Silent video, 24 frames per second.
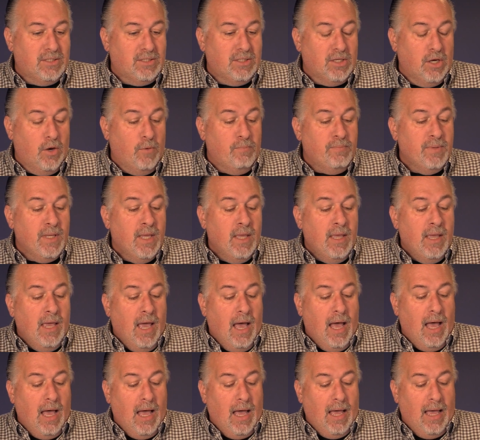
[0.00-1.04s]
So,
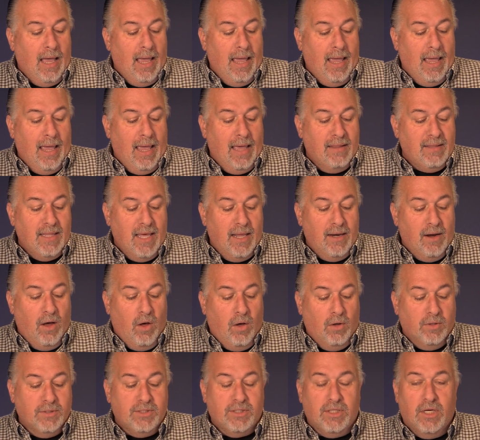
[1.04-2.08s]
uh, and then
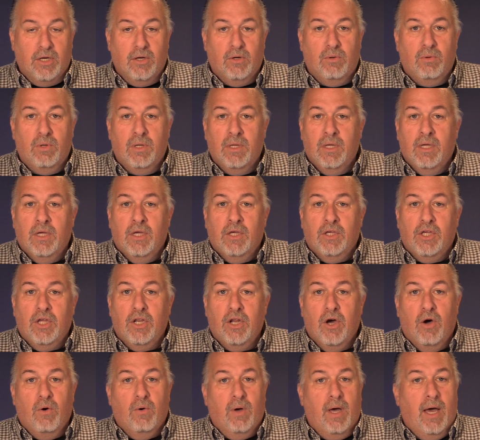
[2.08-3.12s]
also, you
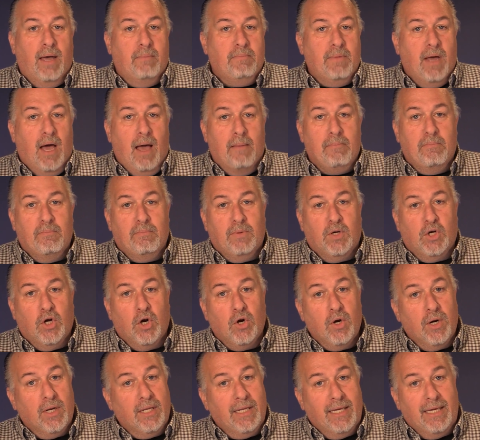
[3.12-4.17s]
know, I'm
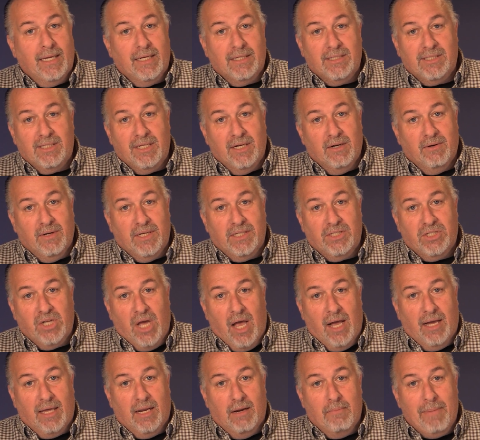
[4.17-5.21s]
currently in a series
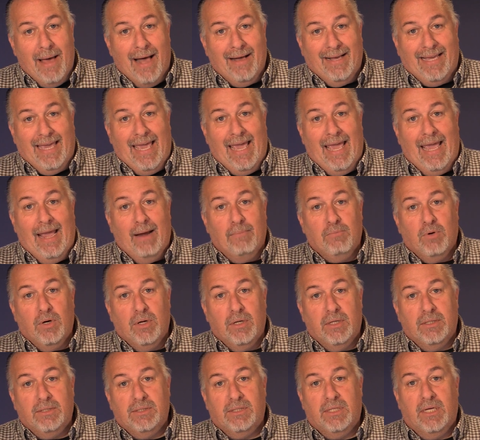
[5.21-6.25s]
talking about
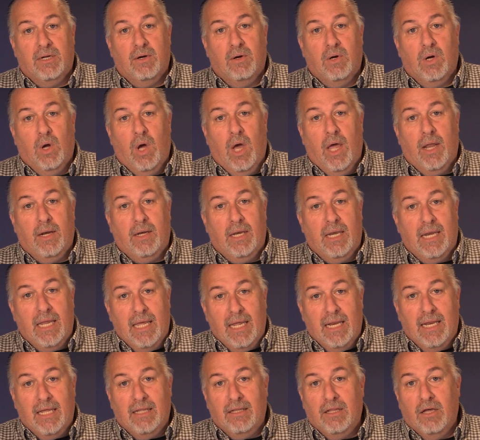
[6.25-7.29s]
cameras and, and
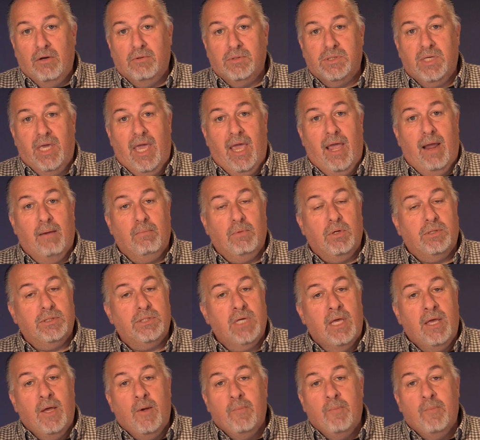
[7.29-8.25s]
needing those cameras.